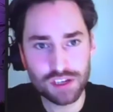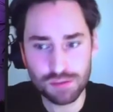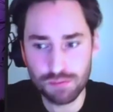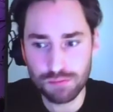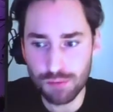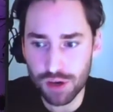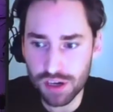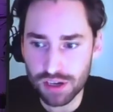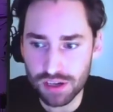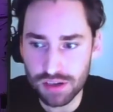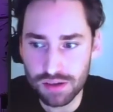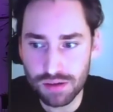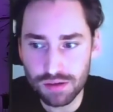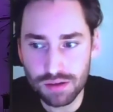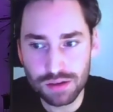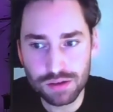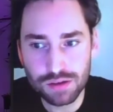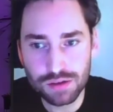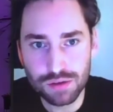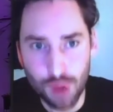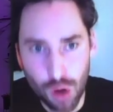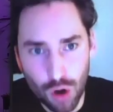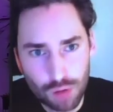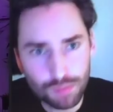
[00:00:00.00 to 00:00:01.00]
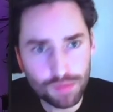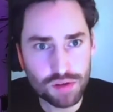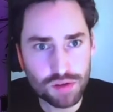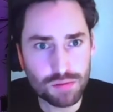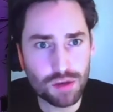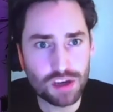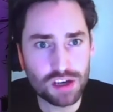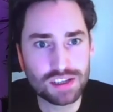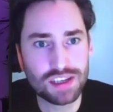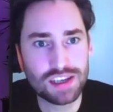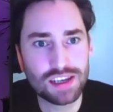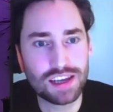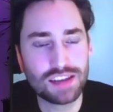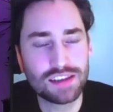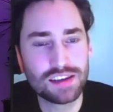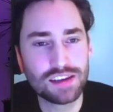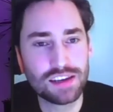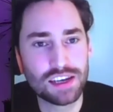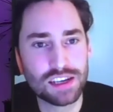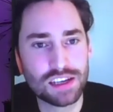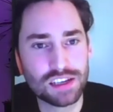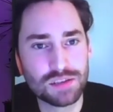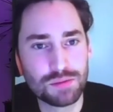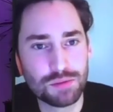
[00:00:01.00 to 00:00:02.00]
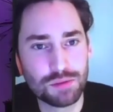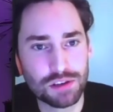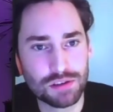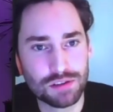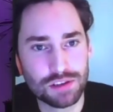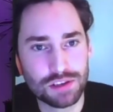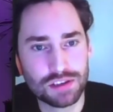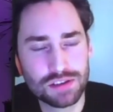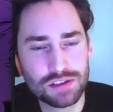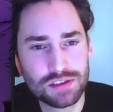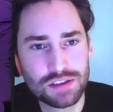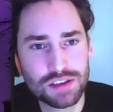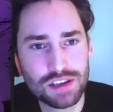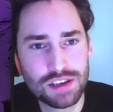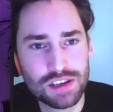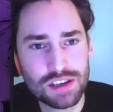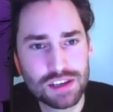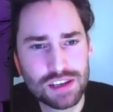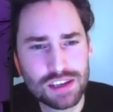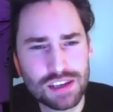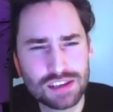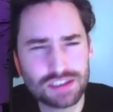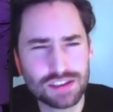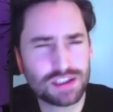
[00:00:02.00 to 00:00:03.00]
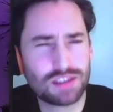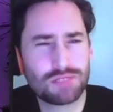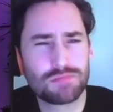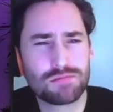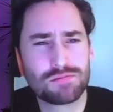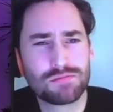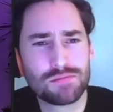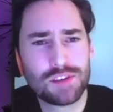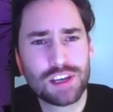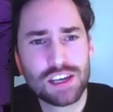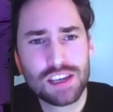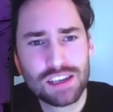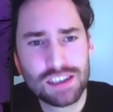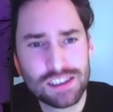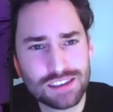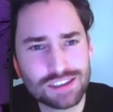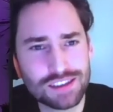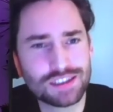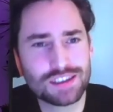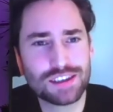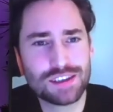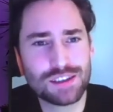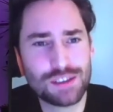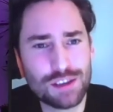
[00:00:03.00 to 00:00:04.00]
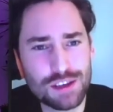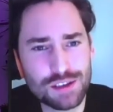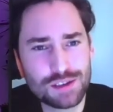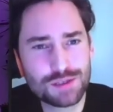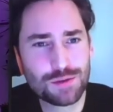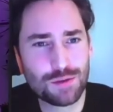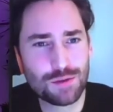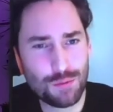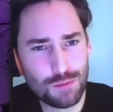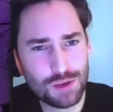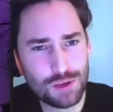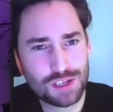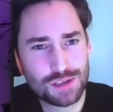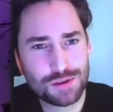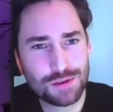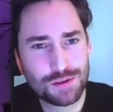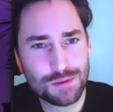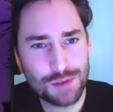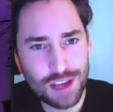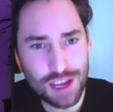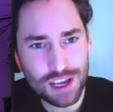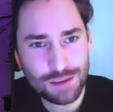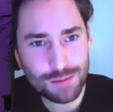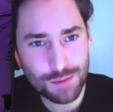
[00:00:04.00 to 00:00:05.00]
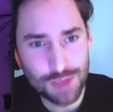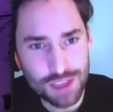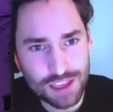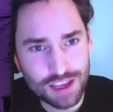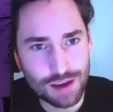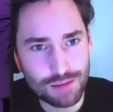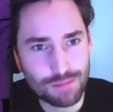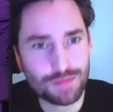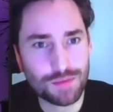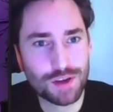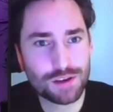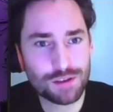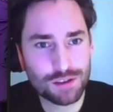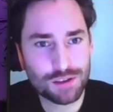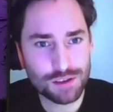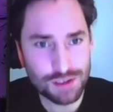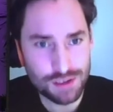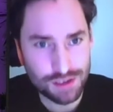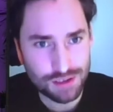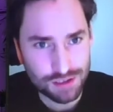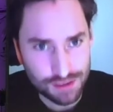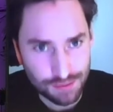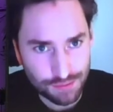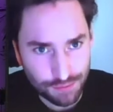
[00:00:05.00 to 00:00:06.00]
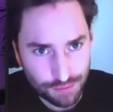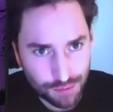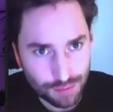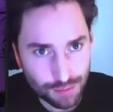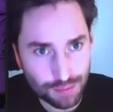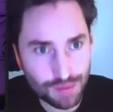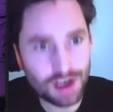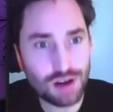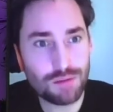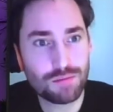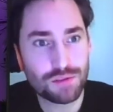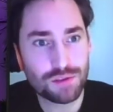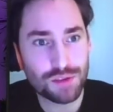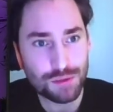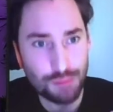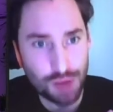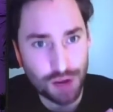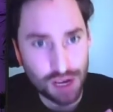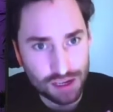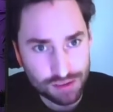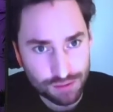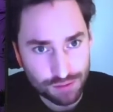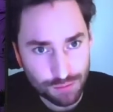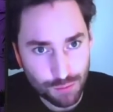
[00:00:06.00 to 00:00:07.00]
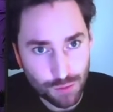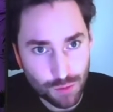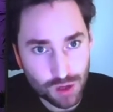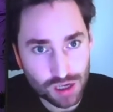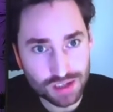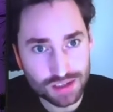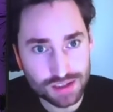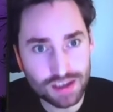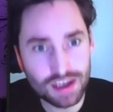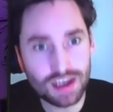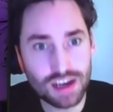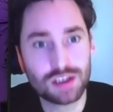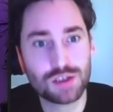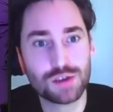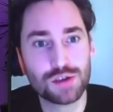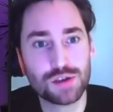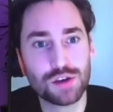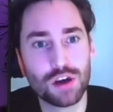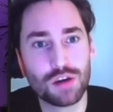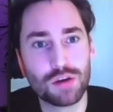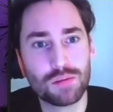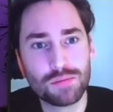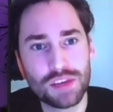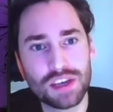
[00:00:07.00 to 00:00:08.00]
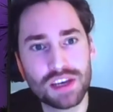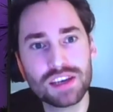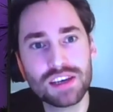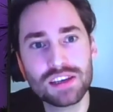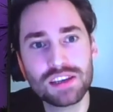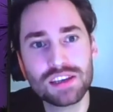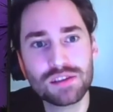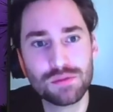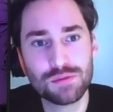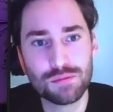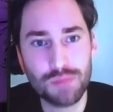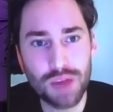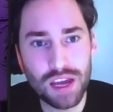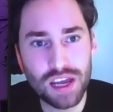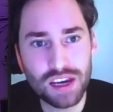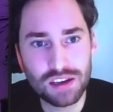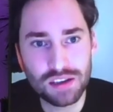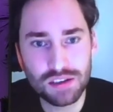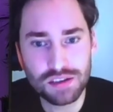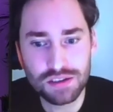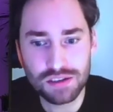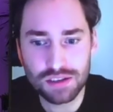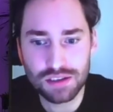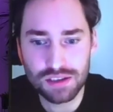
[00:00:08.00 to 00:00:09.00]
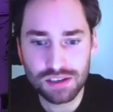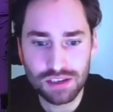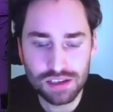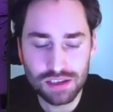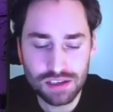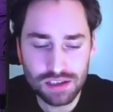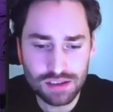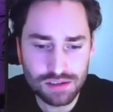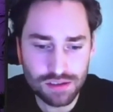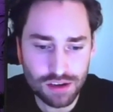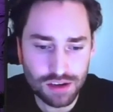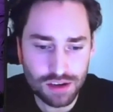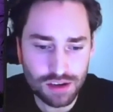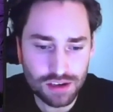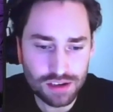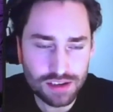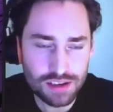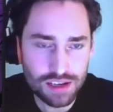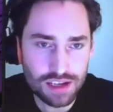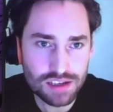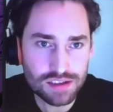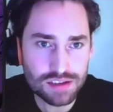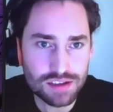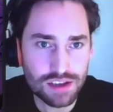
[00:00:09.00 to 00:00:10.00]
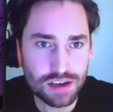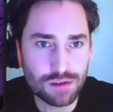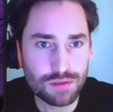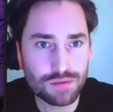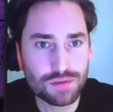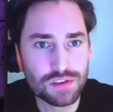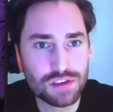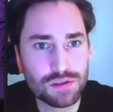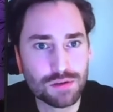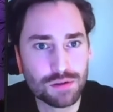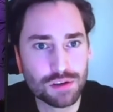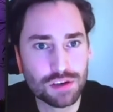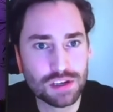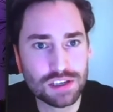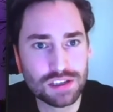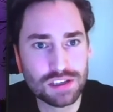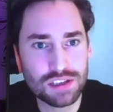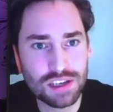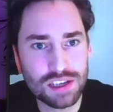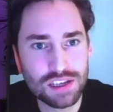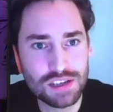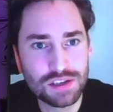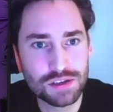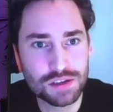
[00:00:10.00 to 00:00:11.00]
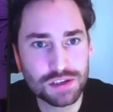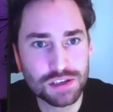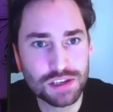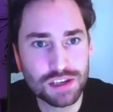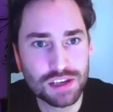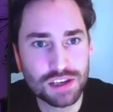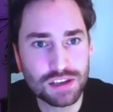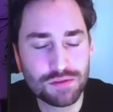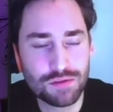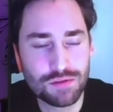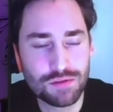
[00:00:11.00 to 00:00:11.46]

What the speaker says: money to optimize the candidate experience, it's like, it doesn't always connect with them, because from their perspective, what is their job? They need to manage the entire tech stack of the organization. And